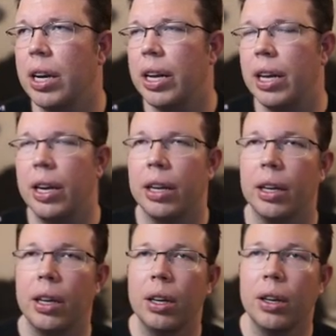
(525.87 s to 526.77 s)
indeed.
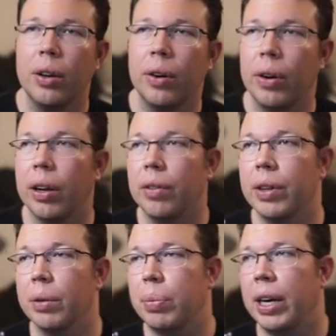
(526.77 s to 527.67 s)
I don't know
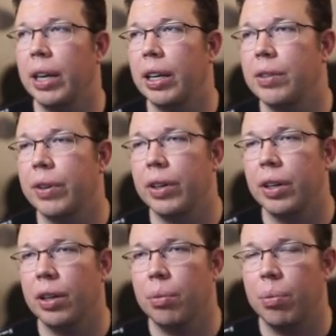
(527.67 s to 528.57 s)
if the pilot's very
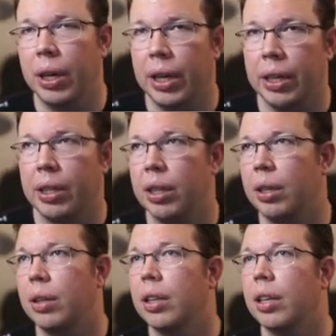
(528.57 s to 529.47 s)
good, but the,
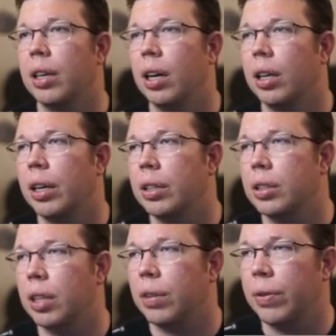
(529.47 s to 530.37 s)
the gauntlet
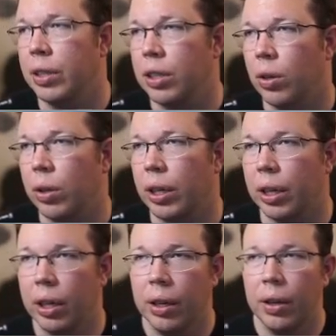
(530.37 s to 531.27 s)
itself is
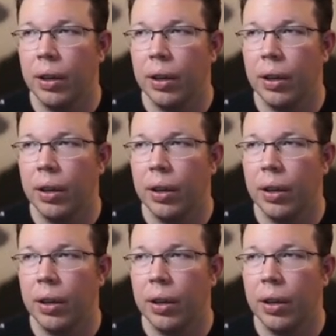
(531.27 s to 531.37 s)
golden.